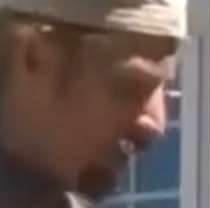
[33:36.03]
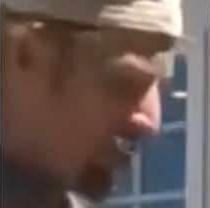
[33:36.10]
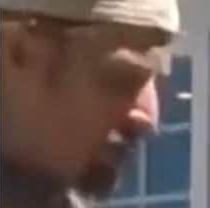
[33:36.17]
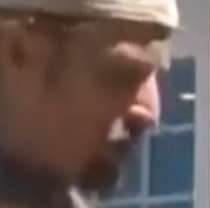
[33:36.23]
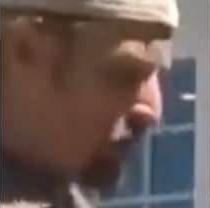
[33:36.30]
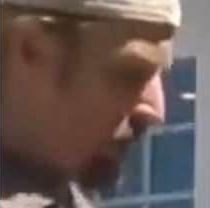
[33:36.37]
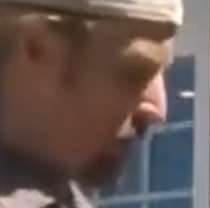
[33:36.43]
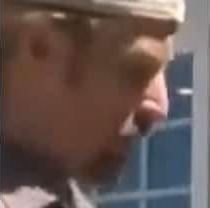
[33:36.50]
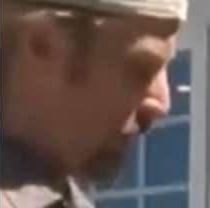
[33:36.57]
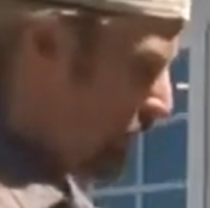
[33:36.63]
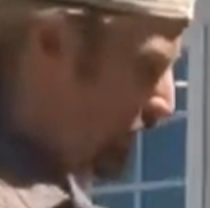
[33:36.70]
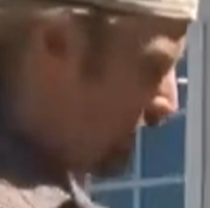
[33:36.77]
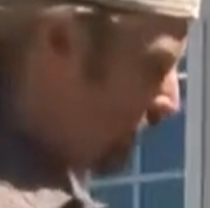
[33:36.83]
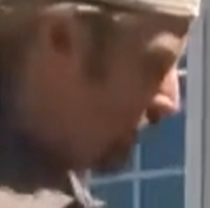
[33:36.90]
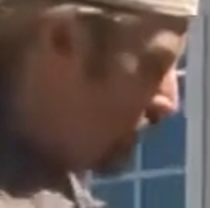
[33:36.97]
head
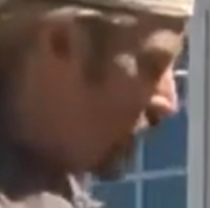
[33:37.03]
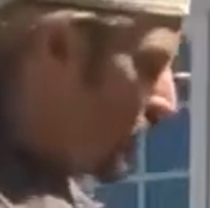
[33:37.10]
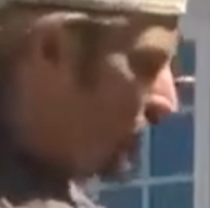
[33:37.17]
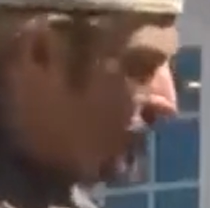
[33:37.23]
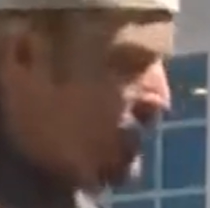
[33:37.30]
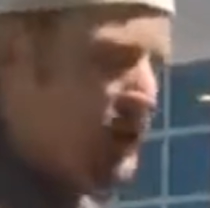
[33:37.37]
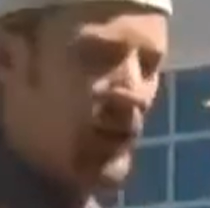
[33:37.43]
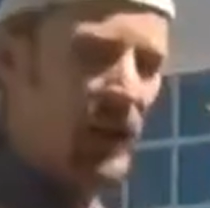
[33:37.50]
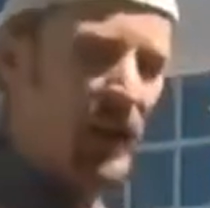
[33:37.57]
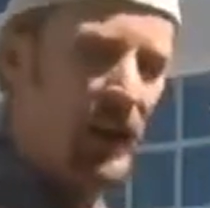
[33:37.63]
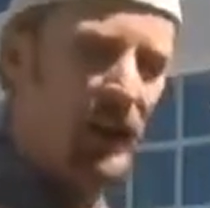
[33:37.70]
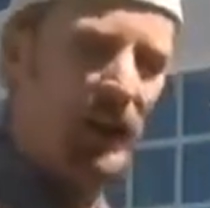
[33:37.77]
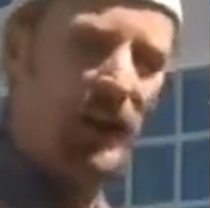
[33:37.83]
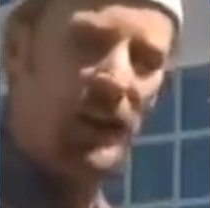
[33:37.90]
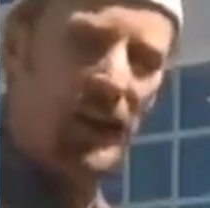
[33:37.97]
tripod, you can pretty much get
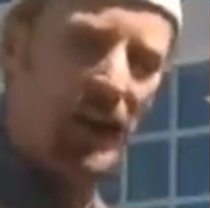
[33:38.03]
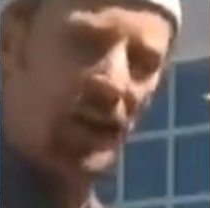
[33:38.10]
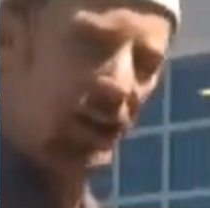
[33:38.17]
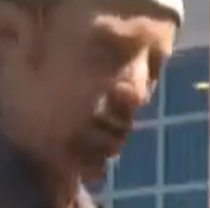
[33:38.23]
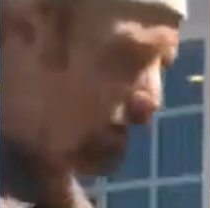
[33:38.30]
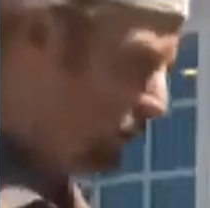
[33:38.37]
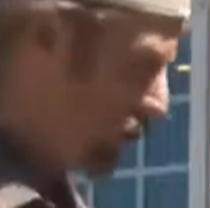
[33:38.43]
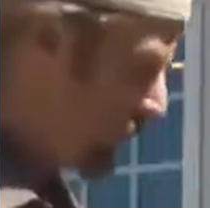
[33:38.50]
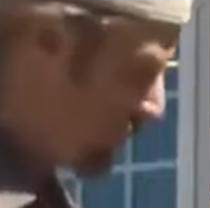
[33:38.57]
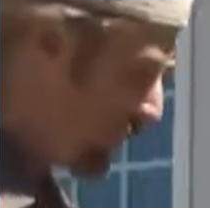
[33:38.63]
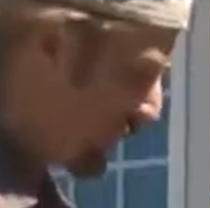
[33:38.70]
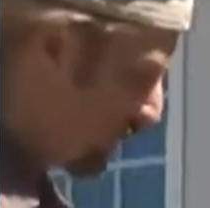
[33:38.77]
any angle you want,